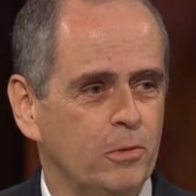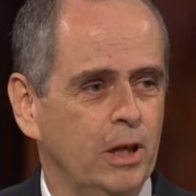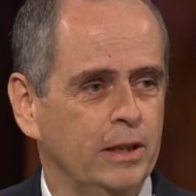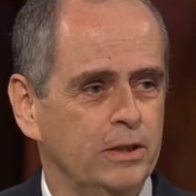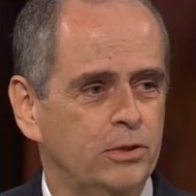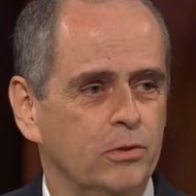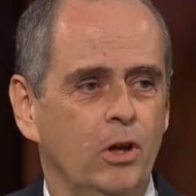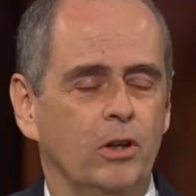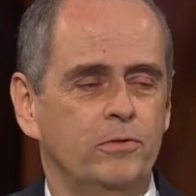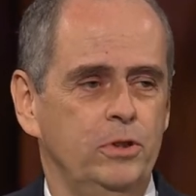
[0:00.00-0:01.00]
one and to
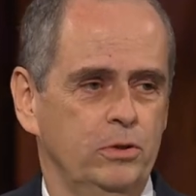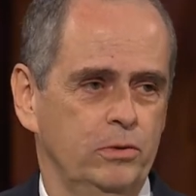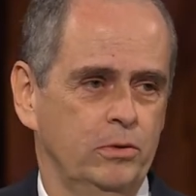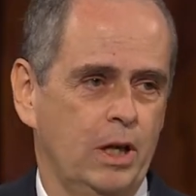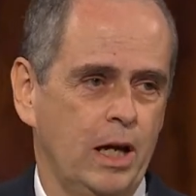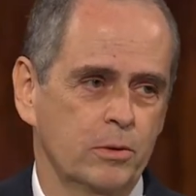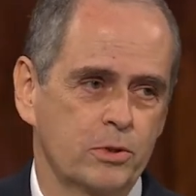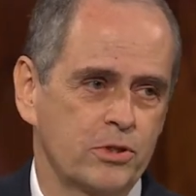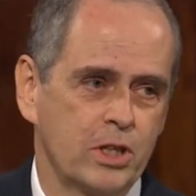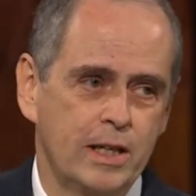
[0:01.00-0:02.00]
all of you, I
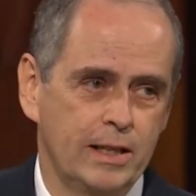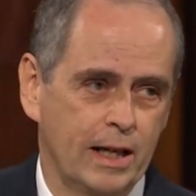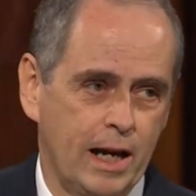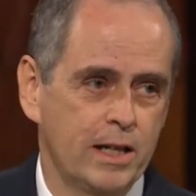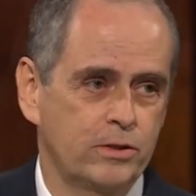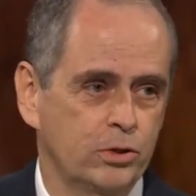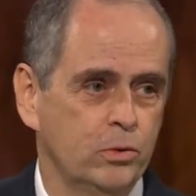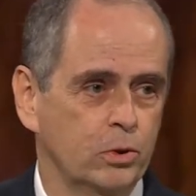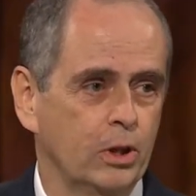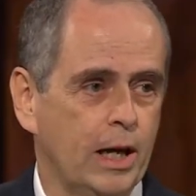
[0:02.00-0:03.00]
would say that I too
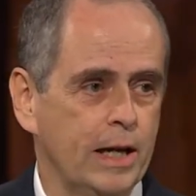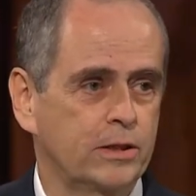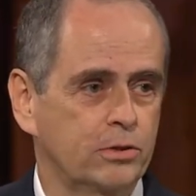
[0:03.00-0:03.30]
would like